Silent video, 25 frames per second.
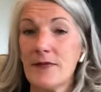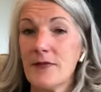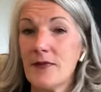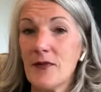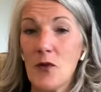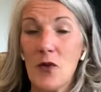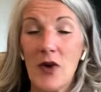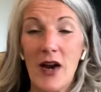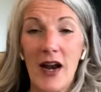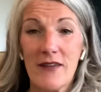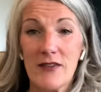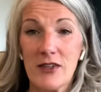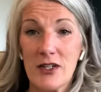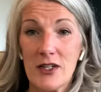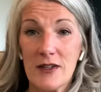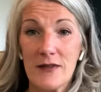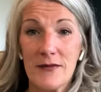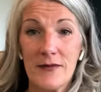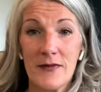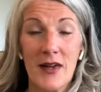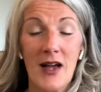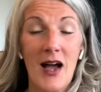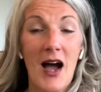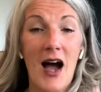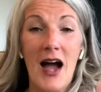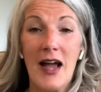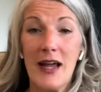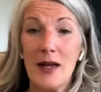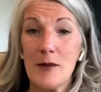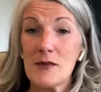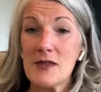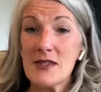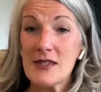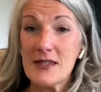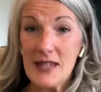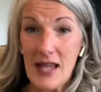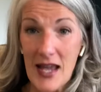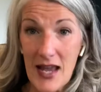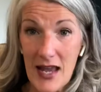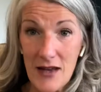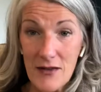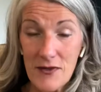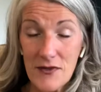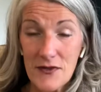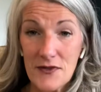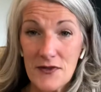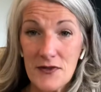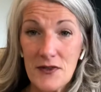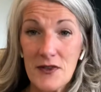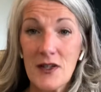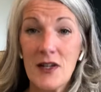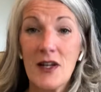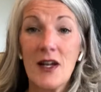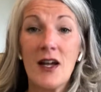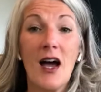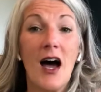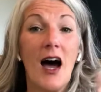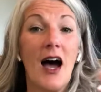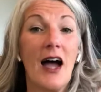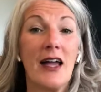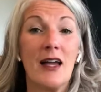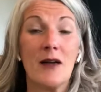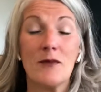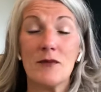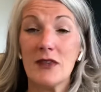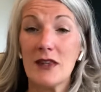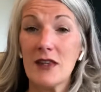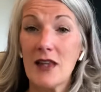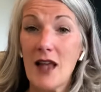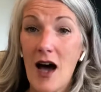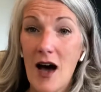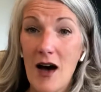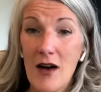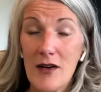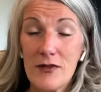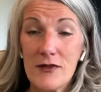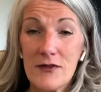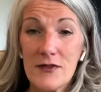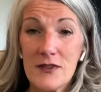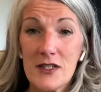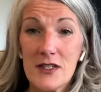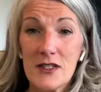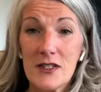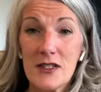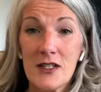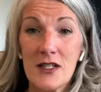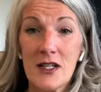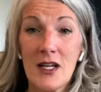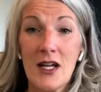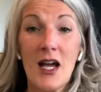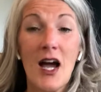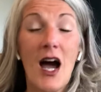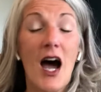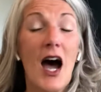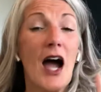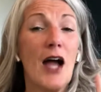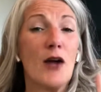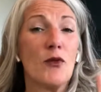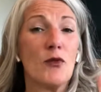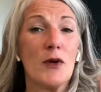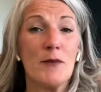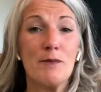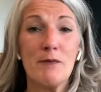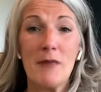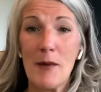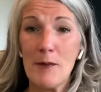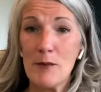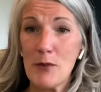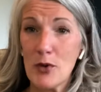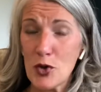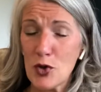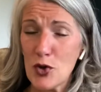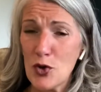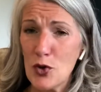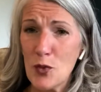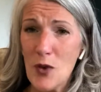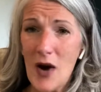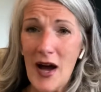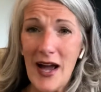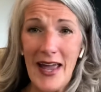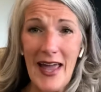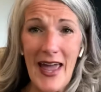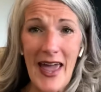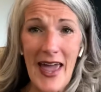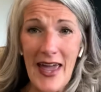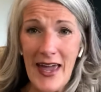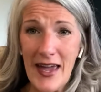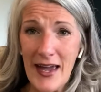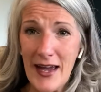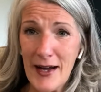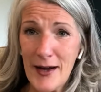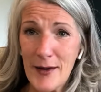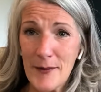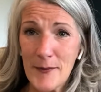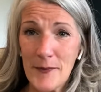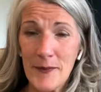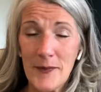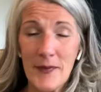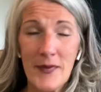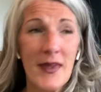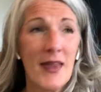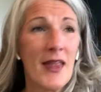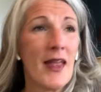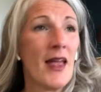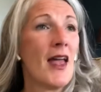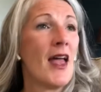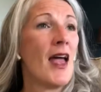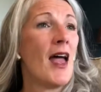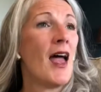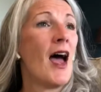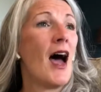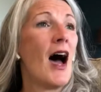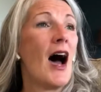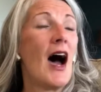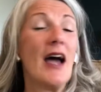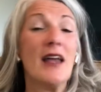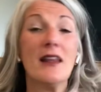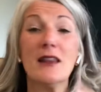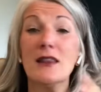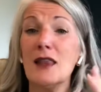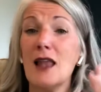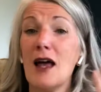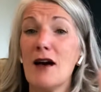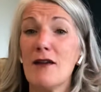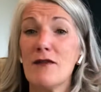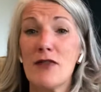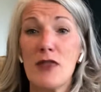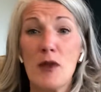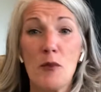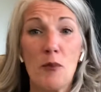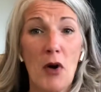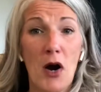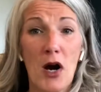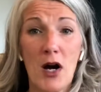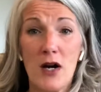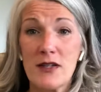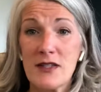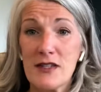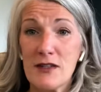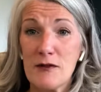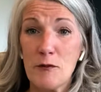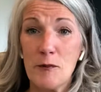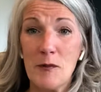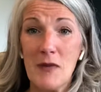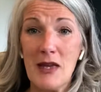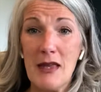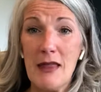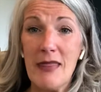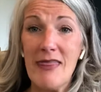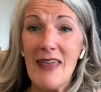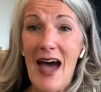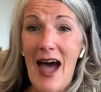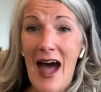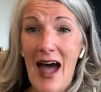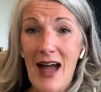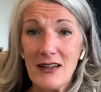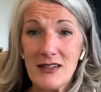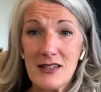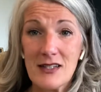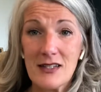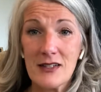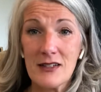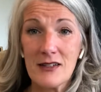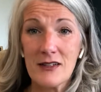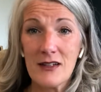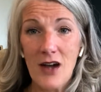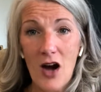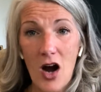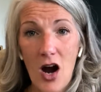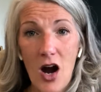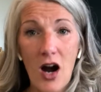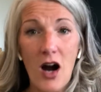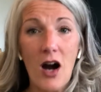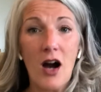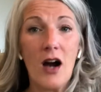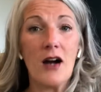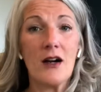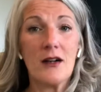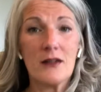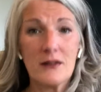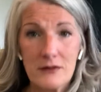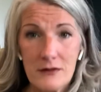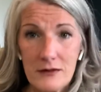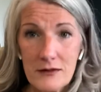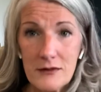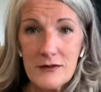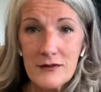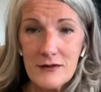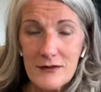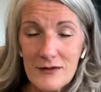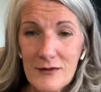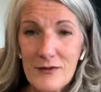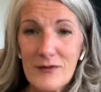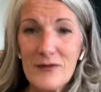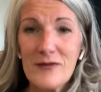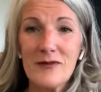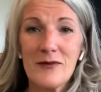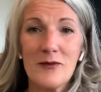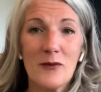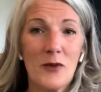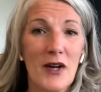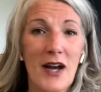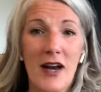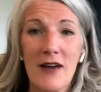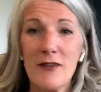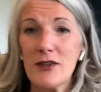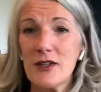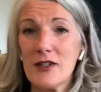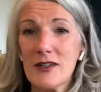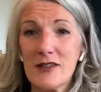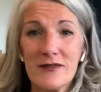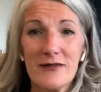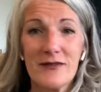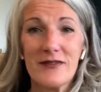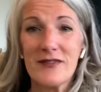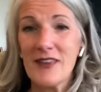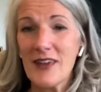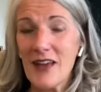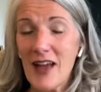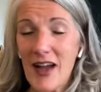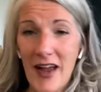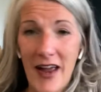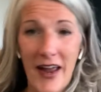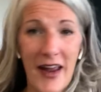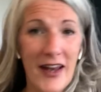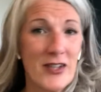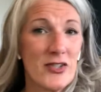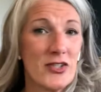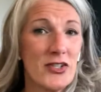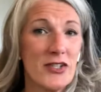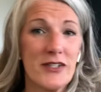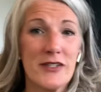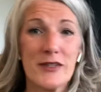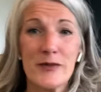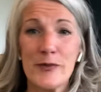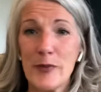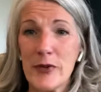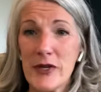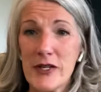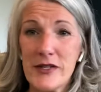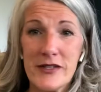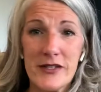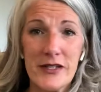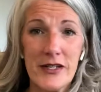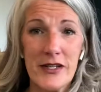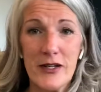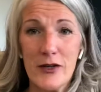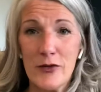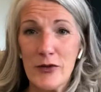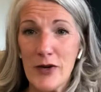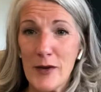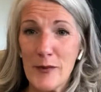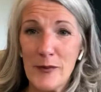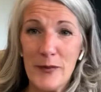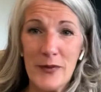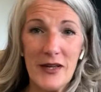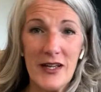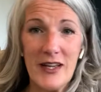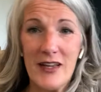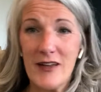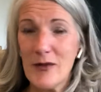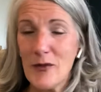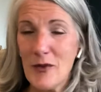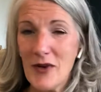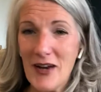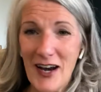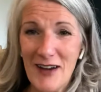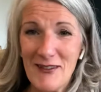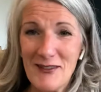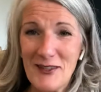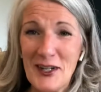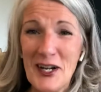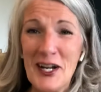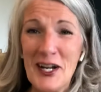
whatever, I am safe. I am loved. I remember who I am. I love the parts of me that are whatever anxious, pissy, grumpy, whatever